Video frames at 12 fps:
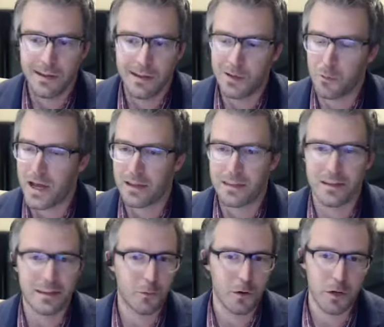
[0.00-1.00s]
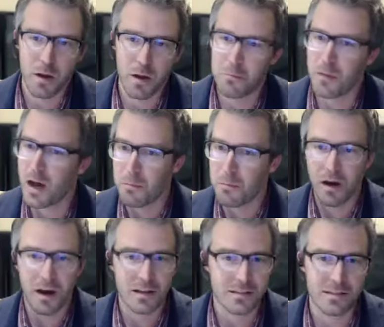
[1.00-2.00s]
You know, back then they were worried about mob
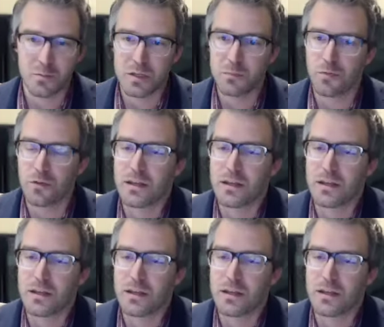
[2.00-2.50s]
bosses and people